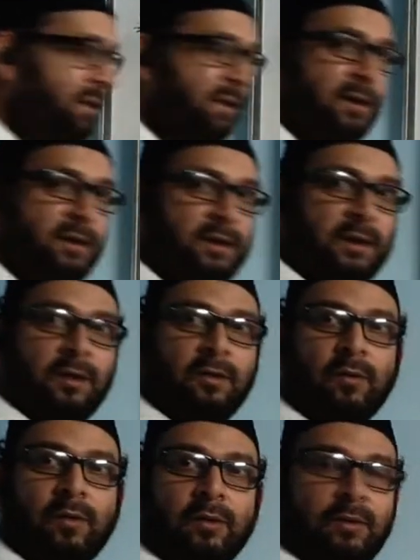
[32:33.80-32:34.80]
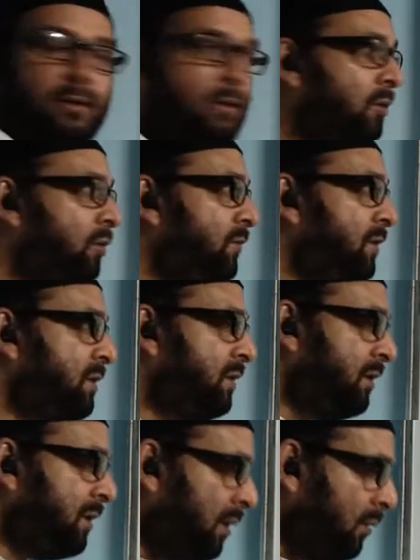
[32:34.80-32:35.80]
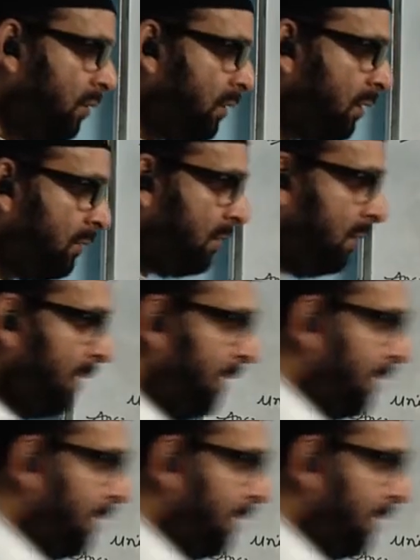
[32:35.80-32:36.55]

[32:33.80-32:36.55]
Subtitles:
changing in kilowatt. How do we change in kilowatt hour?